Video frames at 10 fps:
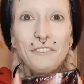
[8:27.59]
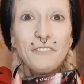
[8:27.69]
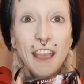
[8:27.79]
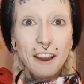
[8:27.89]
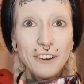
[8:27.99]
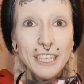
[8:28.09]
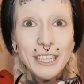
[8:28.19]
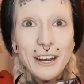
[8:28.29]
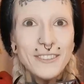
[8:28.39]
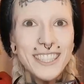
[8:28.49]
very
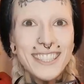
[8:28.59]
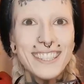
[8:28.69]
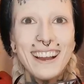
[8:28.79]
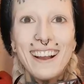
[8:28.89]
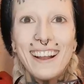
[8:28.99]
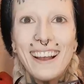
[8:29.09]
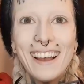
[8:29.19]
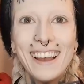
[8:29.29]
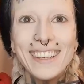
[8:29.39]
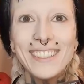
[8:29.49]
low in stock,
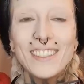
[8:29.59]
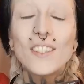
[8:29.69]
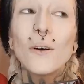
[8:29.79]
guys.